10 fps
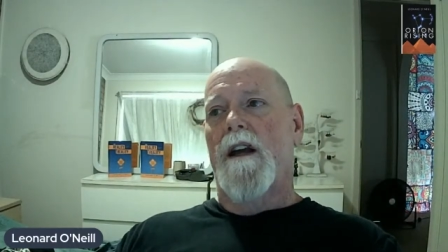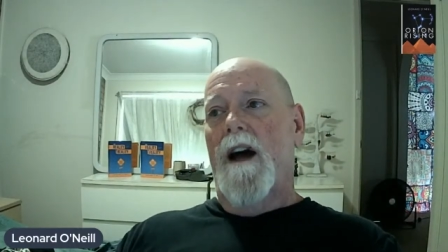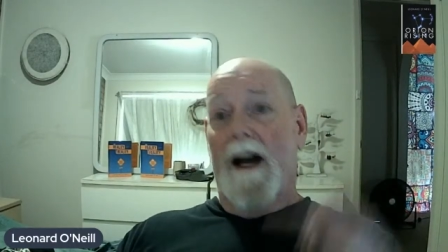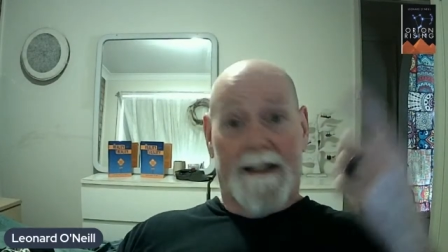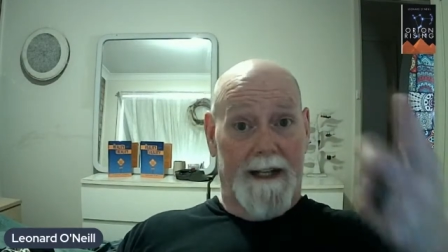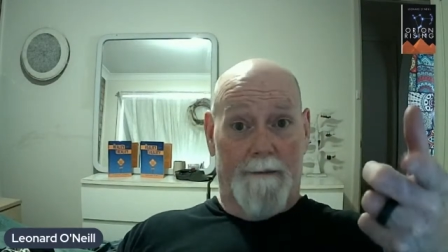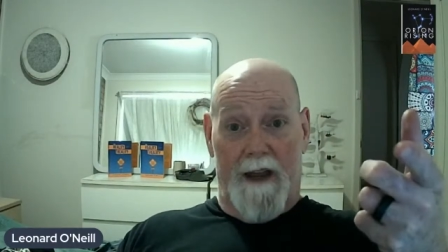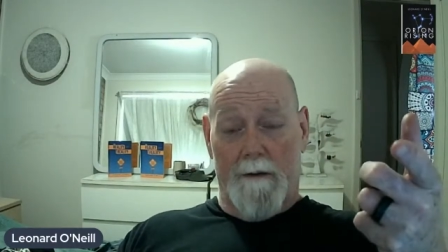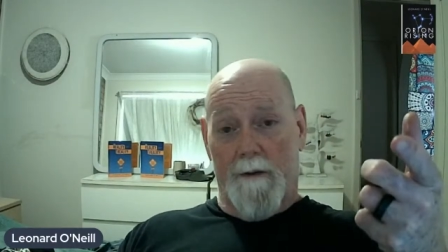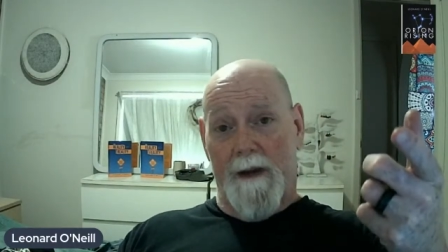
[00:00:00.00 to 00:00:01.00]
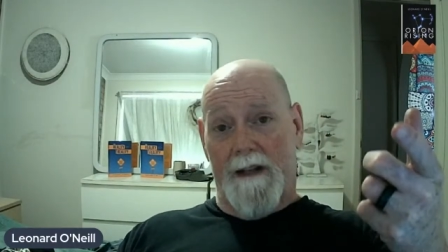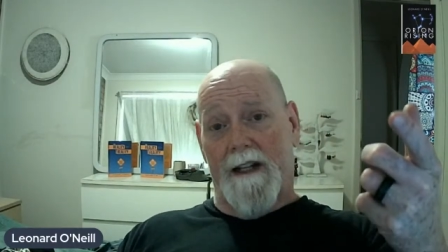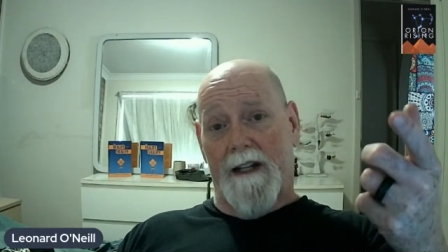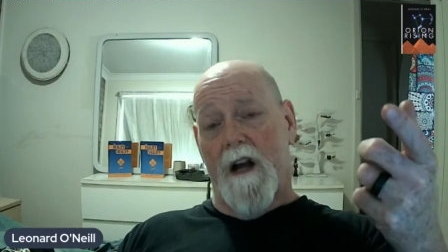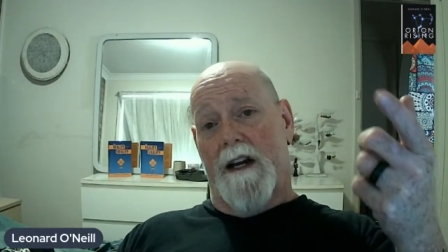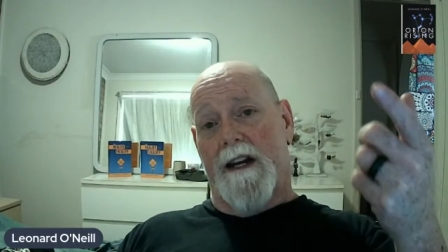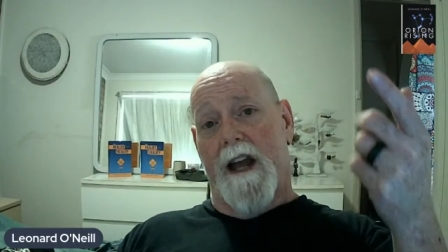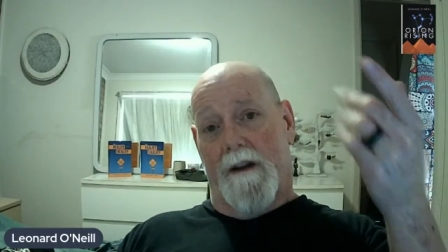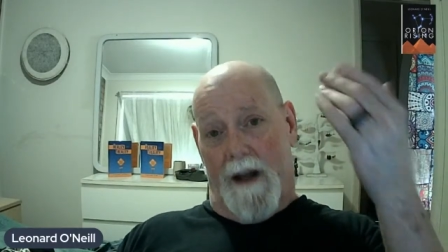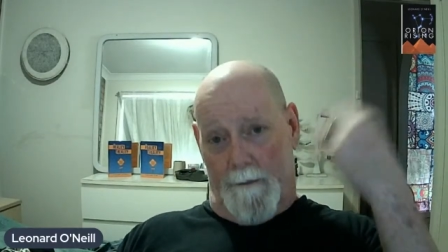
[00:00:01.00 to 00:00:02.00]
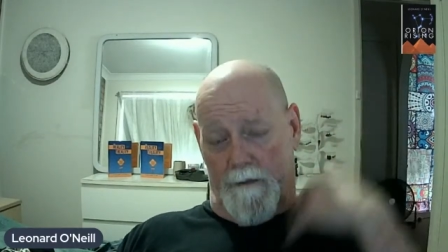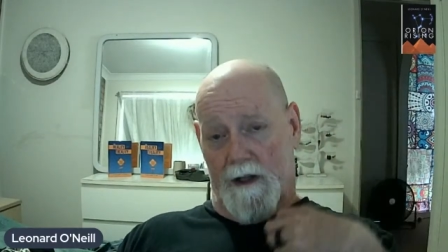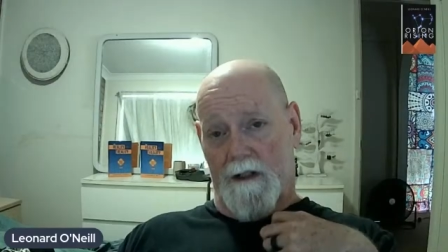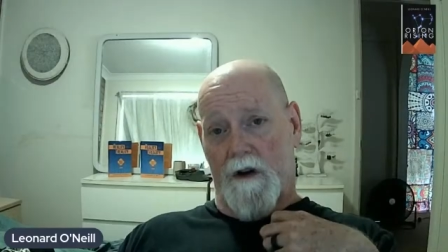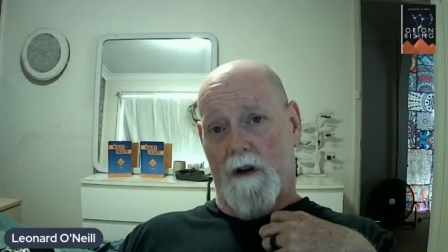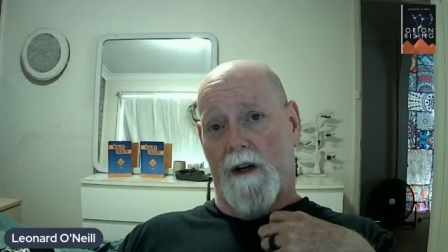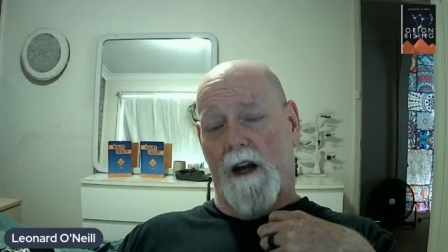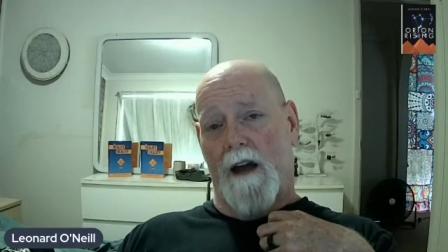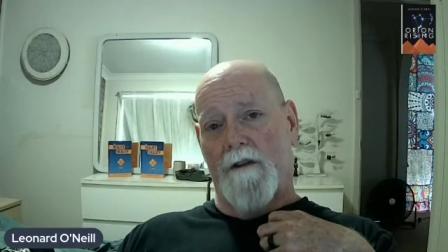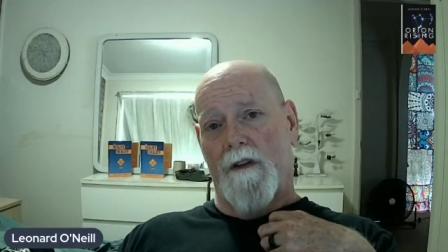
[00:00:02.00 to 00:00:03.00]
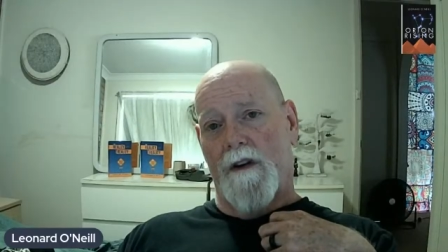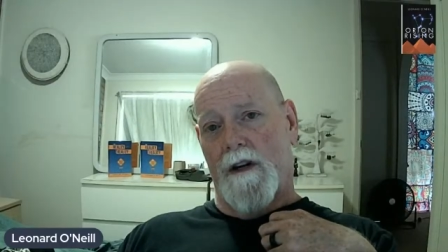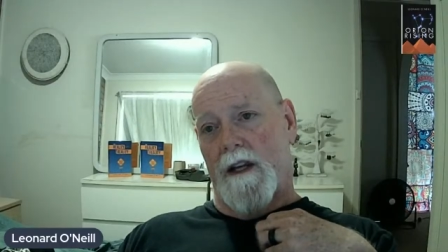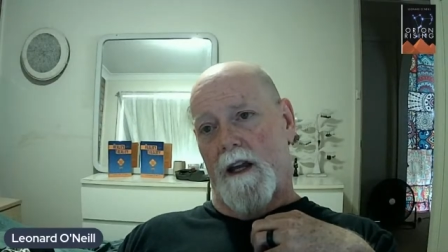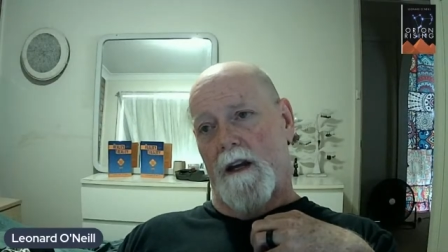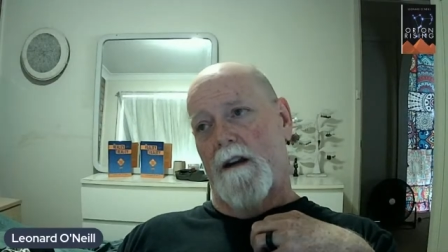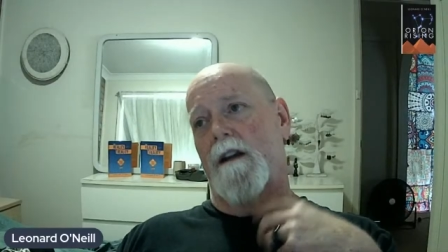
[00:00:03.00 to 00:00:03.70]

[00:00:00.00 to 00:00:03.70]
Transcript: Same thing with my TikTok account. I'm going to start going live on there again.